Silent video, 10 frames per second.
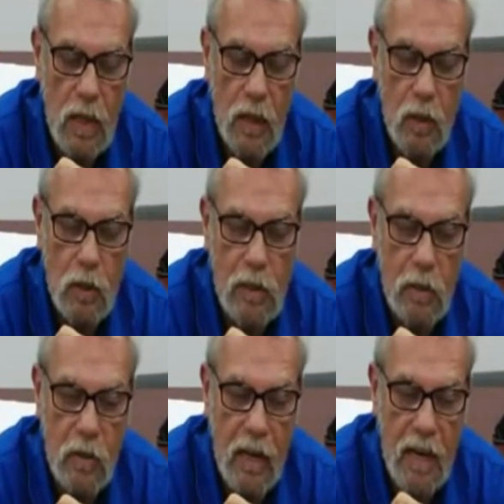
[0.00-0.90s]
And
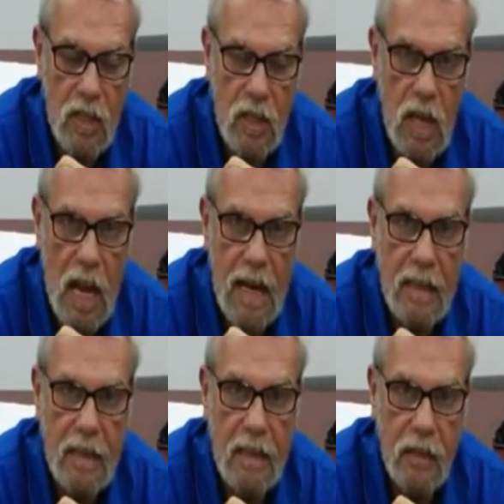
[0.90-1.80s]
usually you get exudite
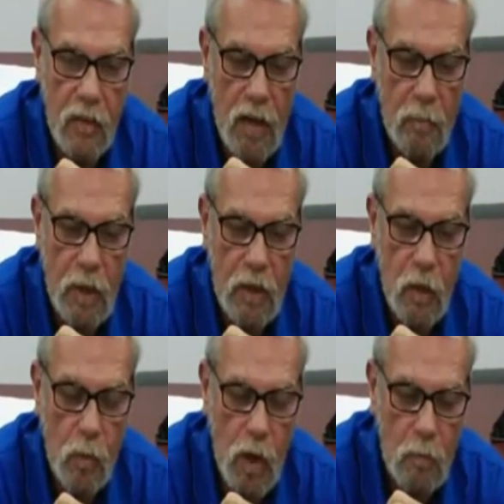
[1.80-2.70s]
if you have
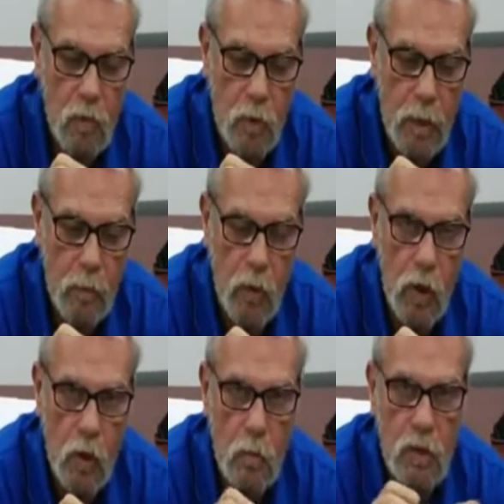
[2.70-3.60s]
perio problems. When he
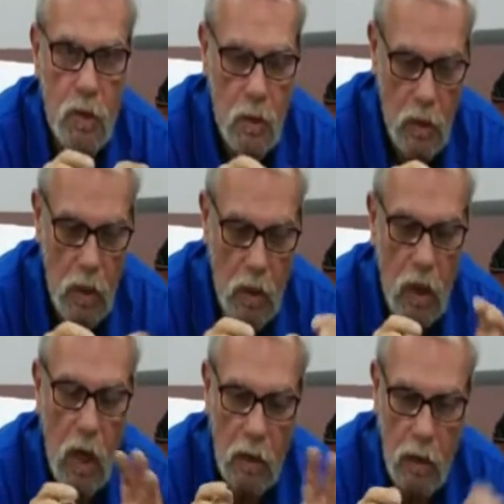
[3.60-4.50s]
probes,
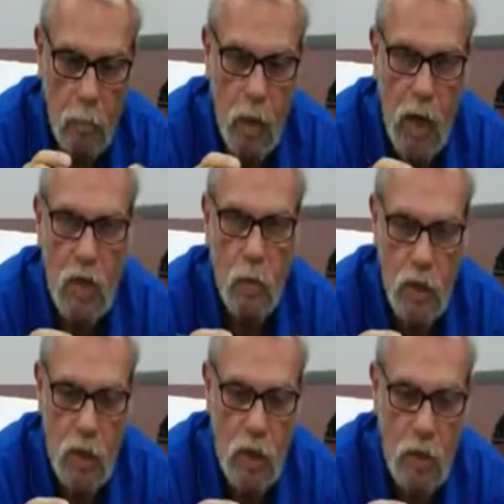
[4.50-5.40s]
a little pus,
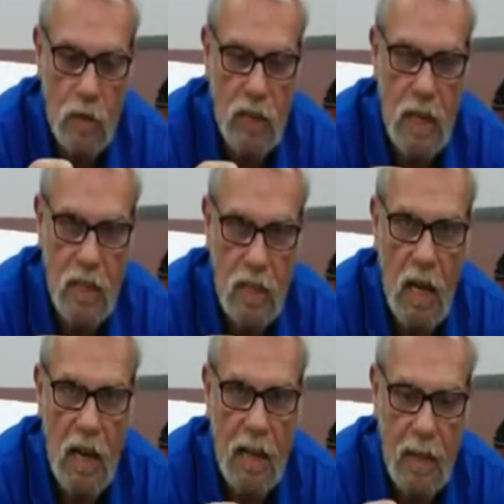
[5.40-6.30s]
which is known as
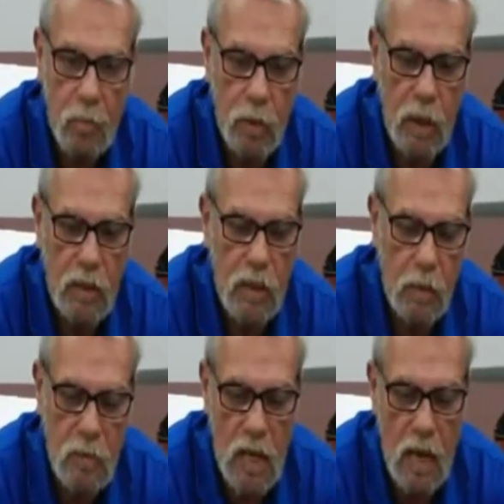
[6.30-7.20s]
exudite, and blood
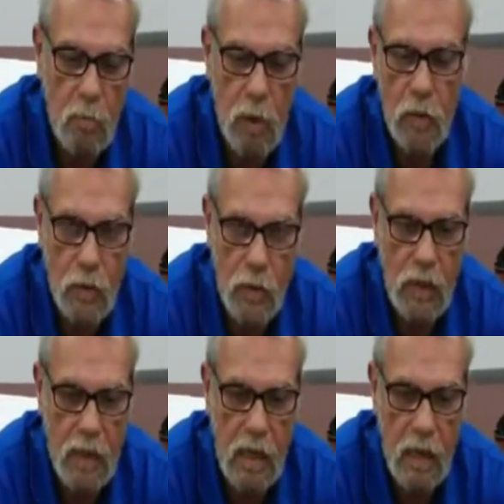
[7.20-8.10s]
comes out. Both are
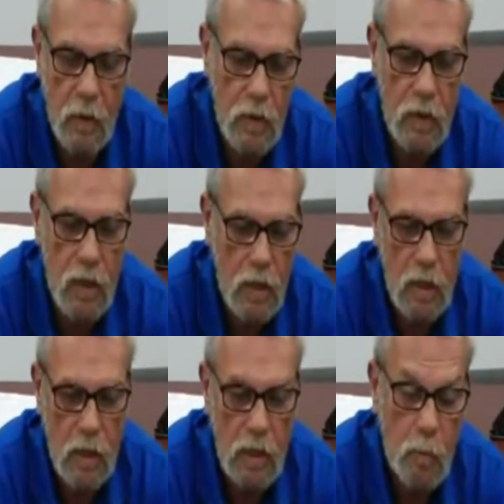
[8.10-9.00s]
indicators
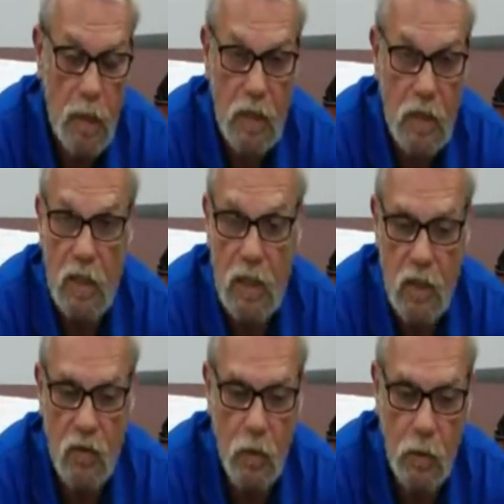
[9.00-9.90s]
the patient
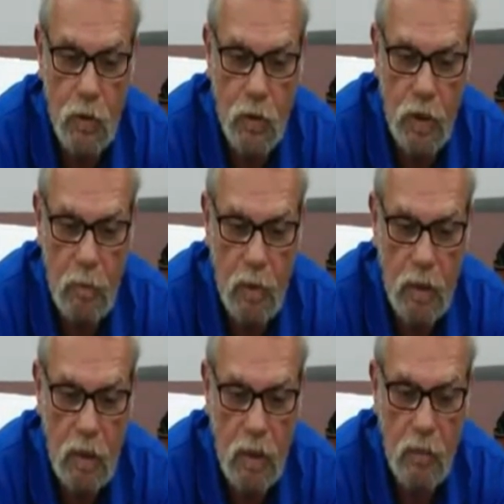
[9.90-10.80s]
needs further
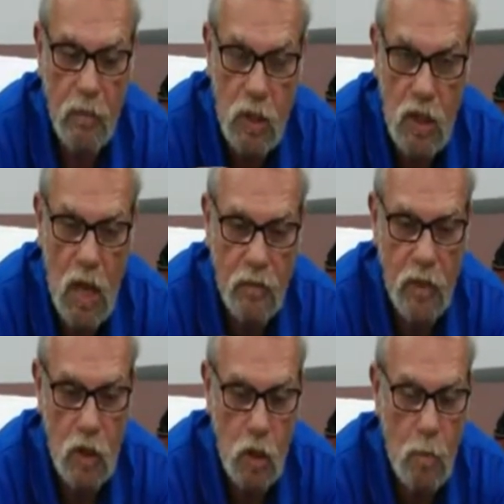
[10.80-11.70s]
treatment for
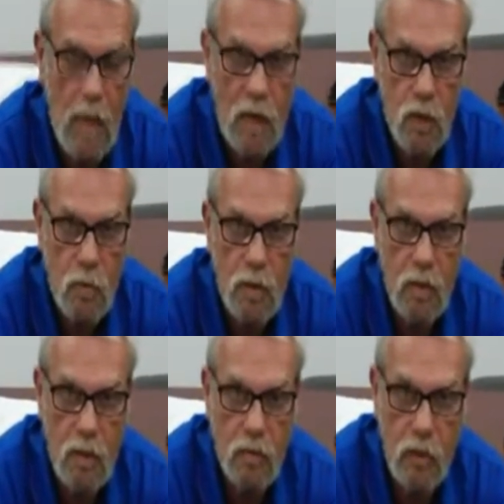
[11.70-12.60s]
soft tissue management,
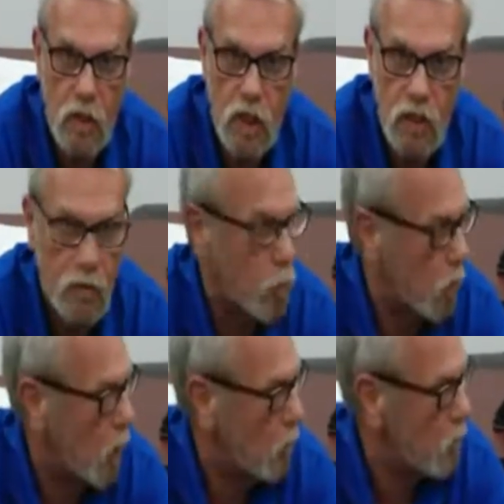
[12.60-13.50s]
for gingival
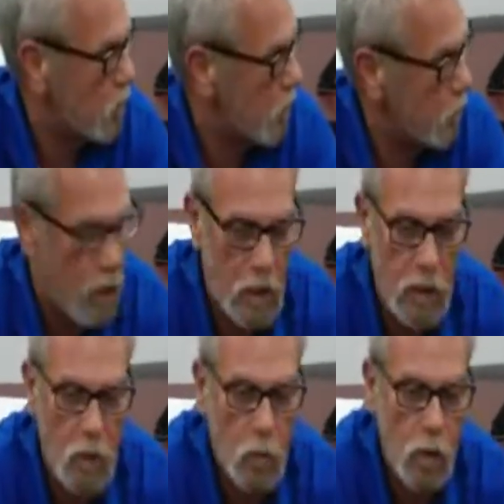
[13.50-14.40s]
problems and
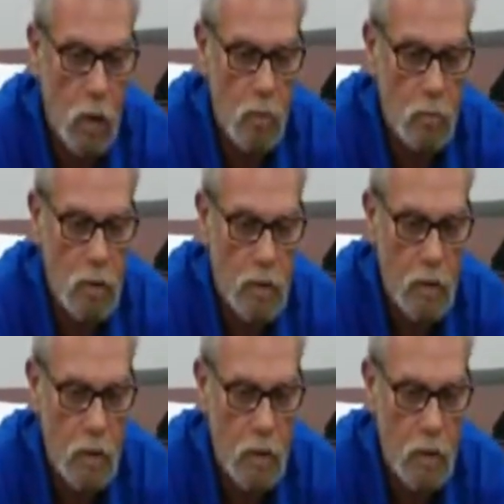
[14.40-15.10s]
perio problems.